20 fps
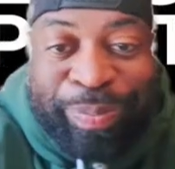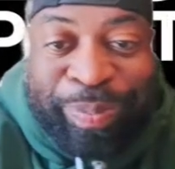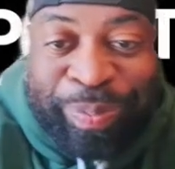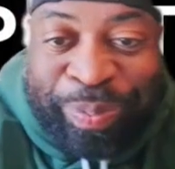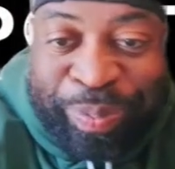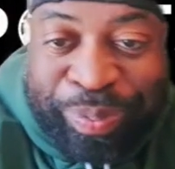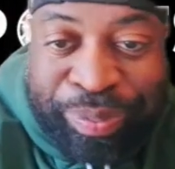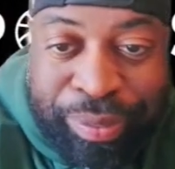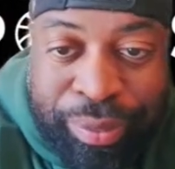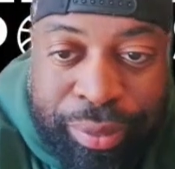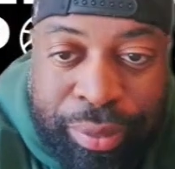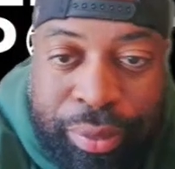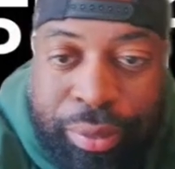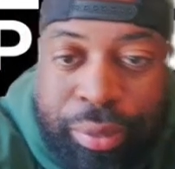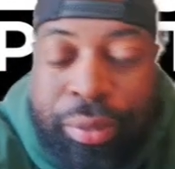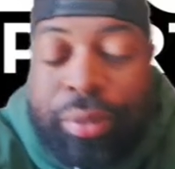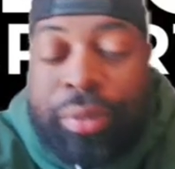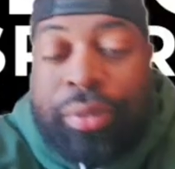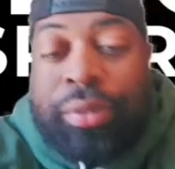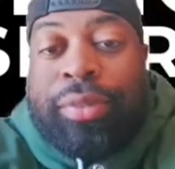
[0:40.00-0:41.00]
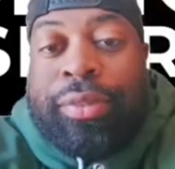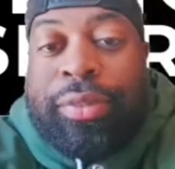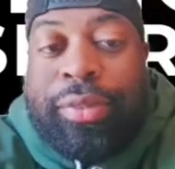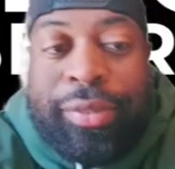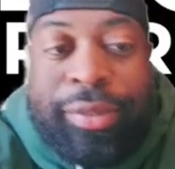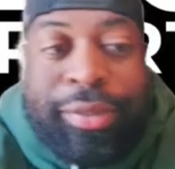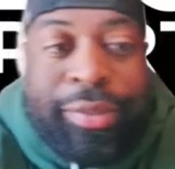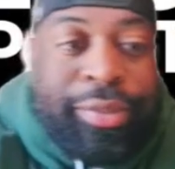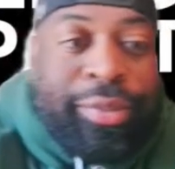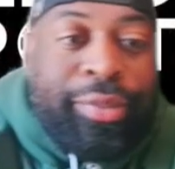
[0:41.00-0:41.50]

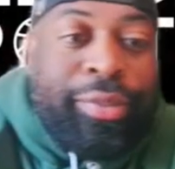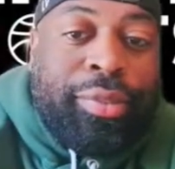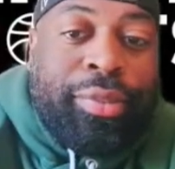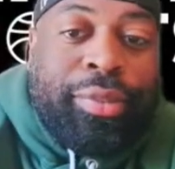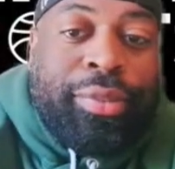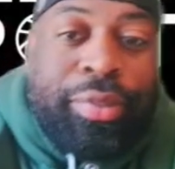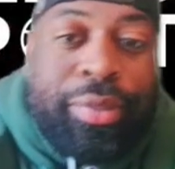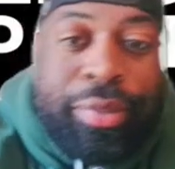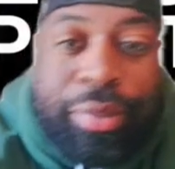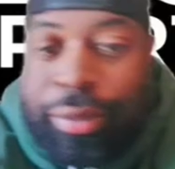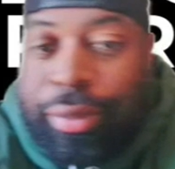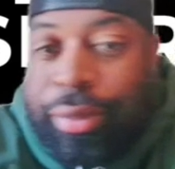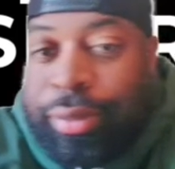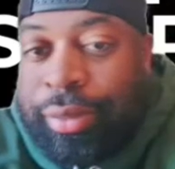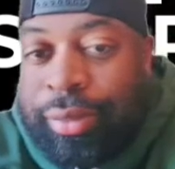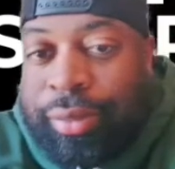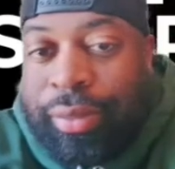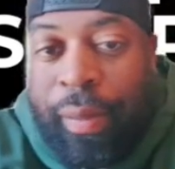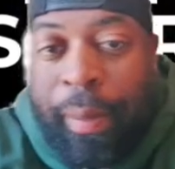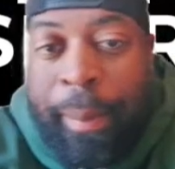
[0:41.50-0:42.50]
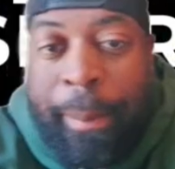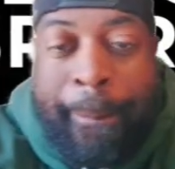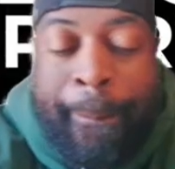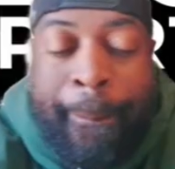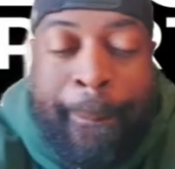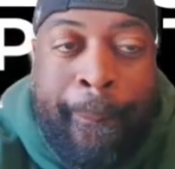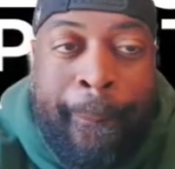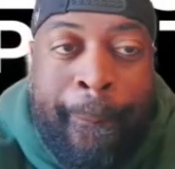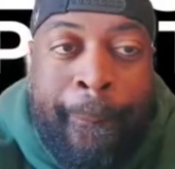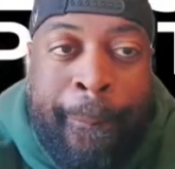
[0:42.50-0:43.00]

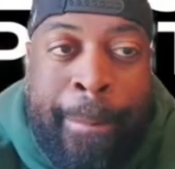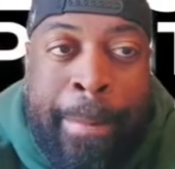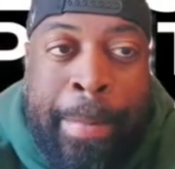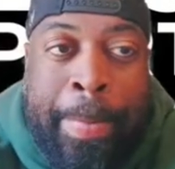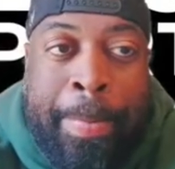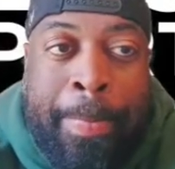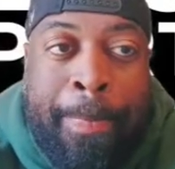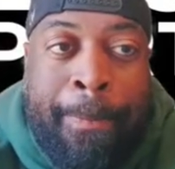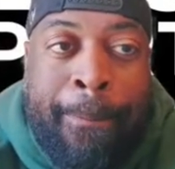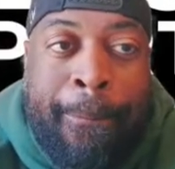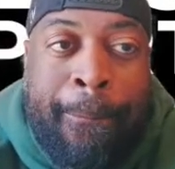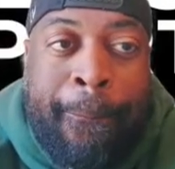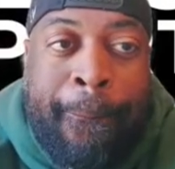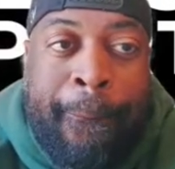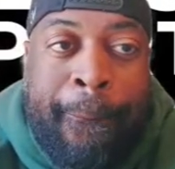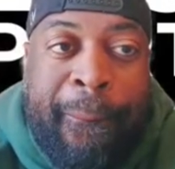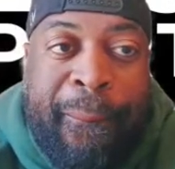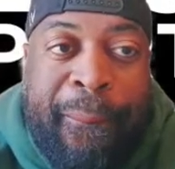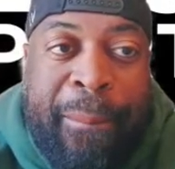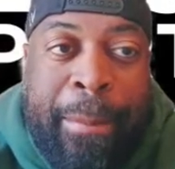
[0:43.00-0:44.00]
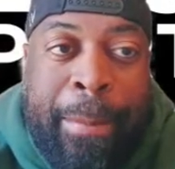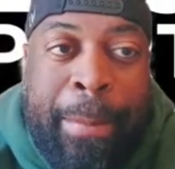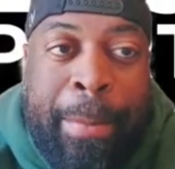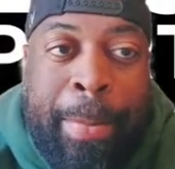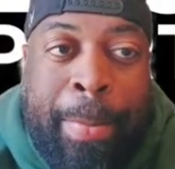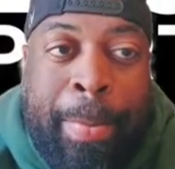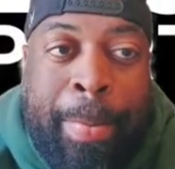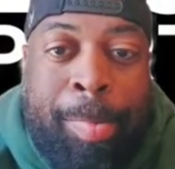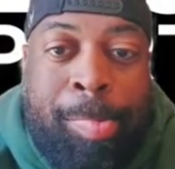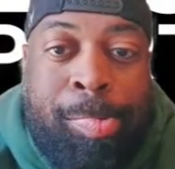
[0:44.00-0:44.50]

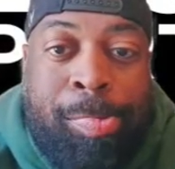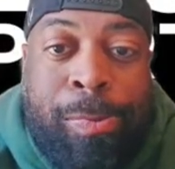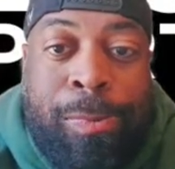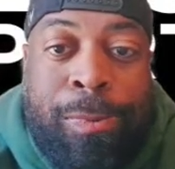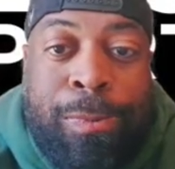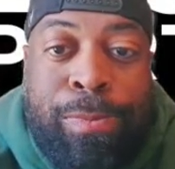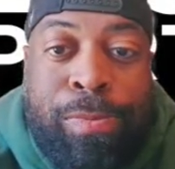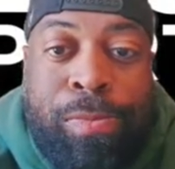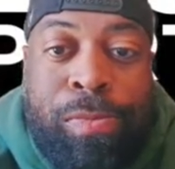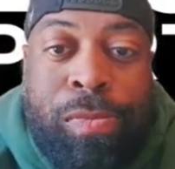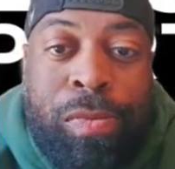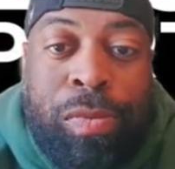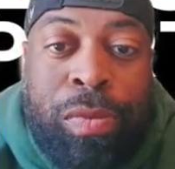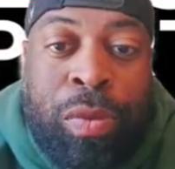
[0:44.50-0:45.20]
[no speech]